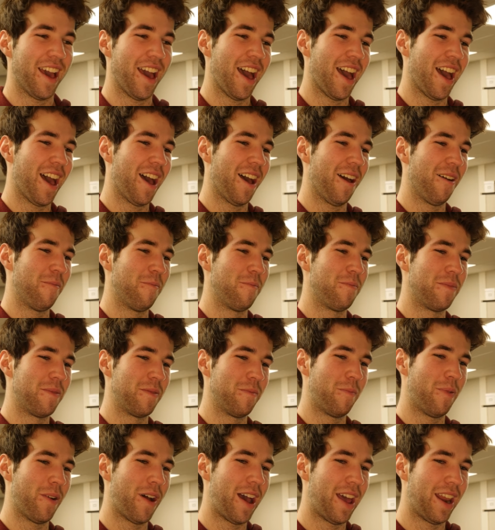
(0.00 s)

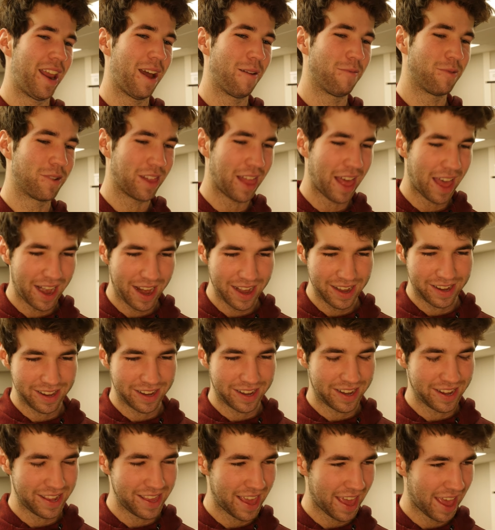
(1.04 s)
But I'm glad I did
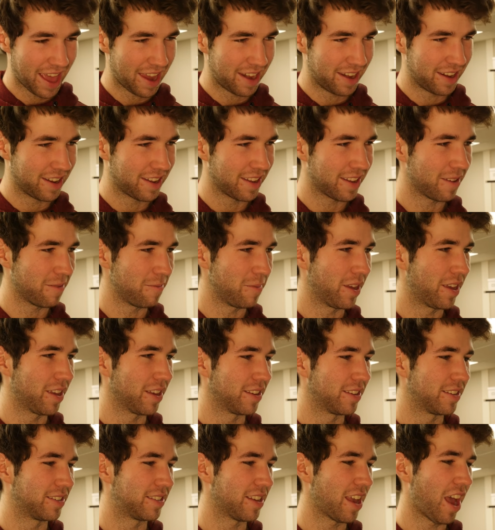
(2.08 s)
it again
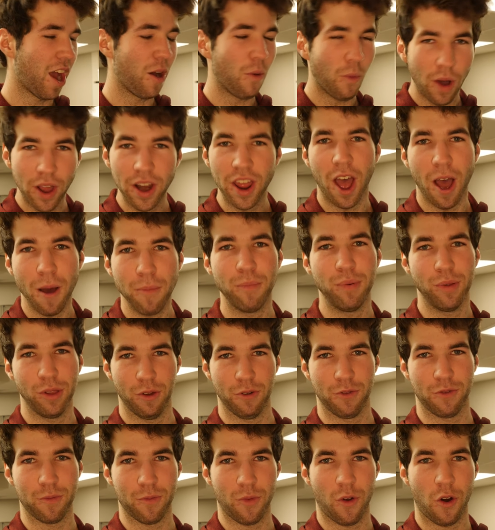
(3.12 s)
because I want to
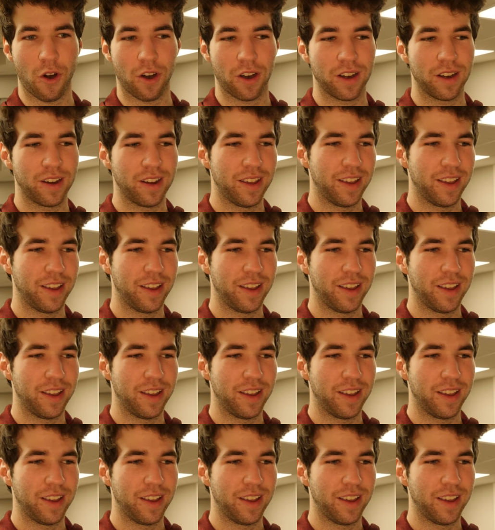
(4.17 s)
upload more.